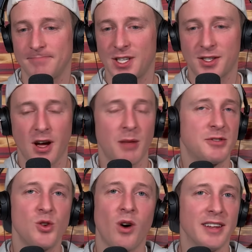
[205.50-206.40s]
Just cut up
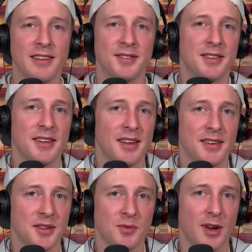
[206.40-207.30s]
2 onions.
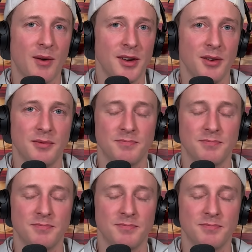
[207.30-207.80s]
That's just what I would do.